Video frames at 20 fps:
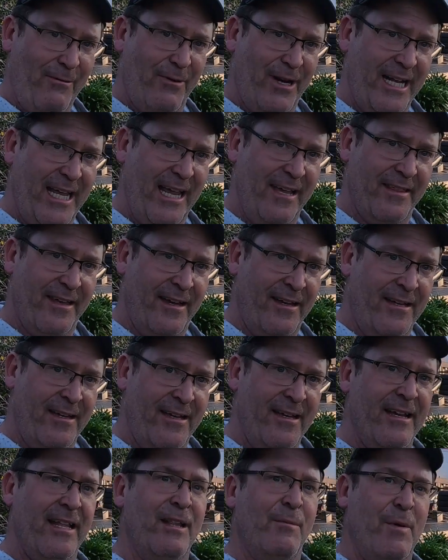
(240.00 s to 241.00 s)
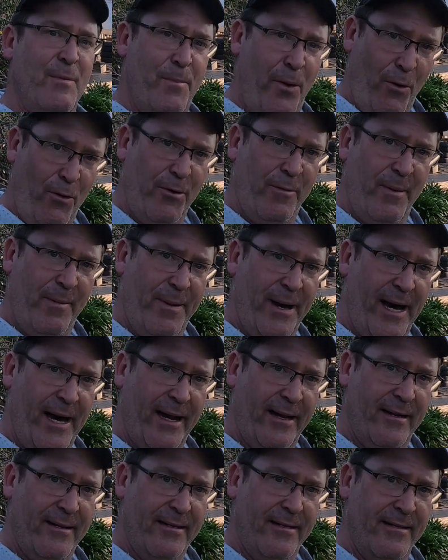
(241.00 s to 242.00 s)
were together, and then we pulled them
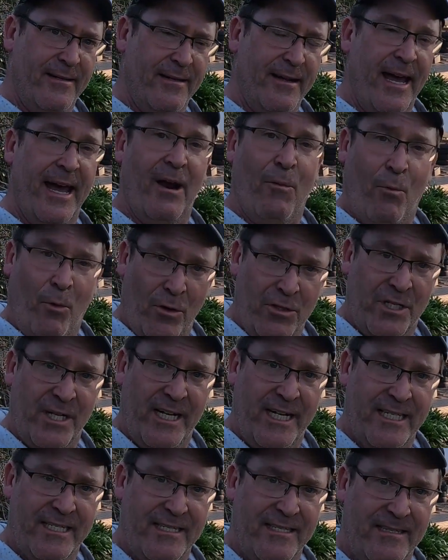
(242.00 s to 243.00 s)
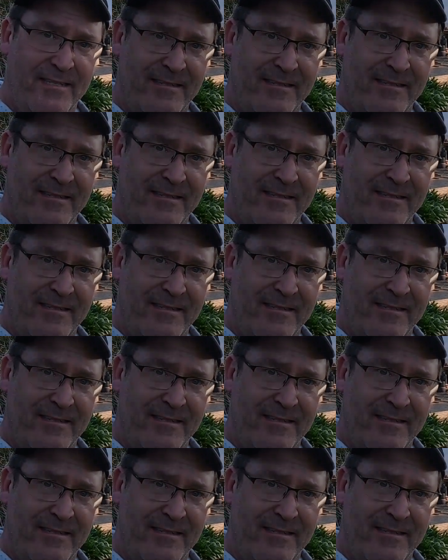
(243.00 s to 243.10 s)
apart, and it wasn't easy.